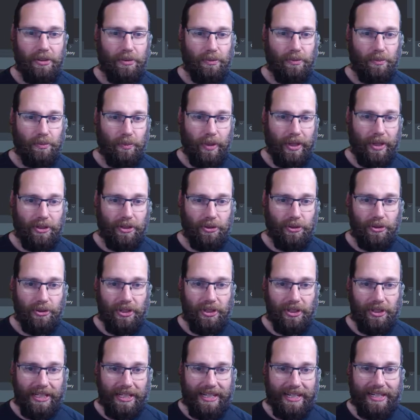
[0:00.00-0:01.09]
we undo
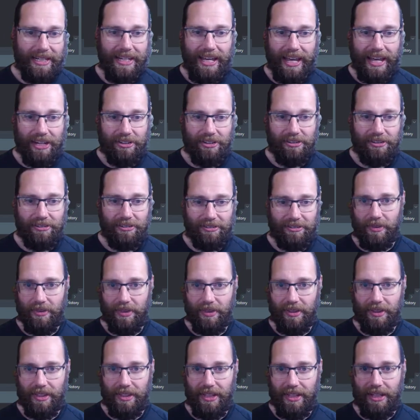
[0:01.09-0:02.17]
do the get
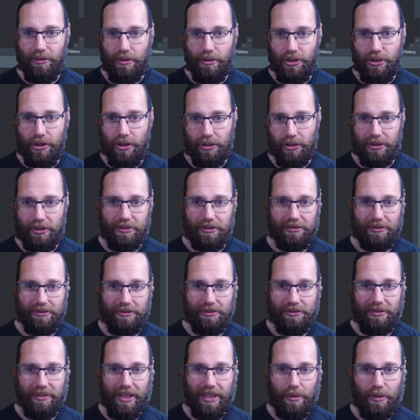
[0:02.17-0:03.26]
the result
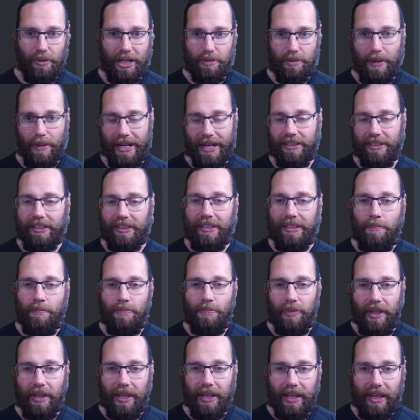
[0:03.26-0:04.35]
that we expect.
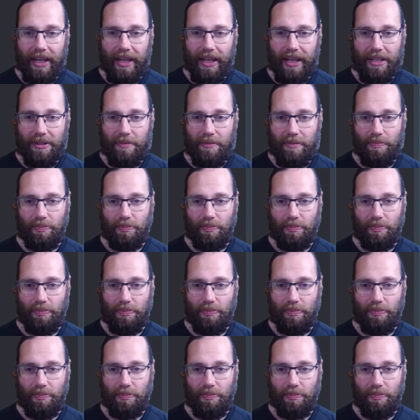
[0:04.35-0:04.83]
And